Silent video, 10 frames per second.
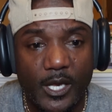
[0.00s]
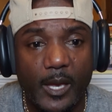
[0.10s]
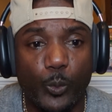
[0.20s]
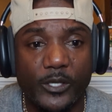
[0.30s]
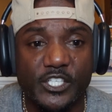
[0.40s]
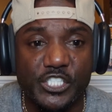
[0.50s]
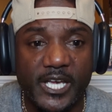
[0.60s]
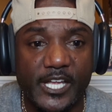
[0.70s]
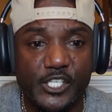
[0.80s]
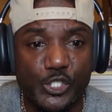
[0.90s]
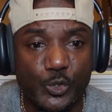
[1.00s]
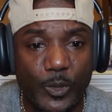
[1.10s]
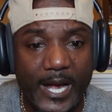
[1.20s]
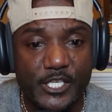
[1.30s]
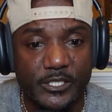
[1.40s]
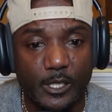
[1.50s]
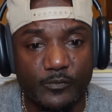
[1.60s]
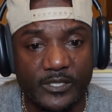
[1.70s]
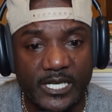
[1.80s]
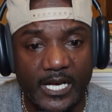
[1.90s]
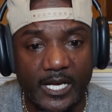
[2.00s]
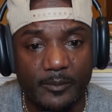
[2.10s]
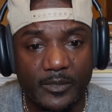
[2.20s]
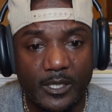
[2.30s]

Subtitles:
and what to change gradually over time.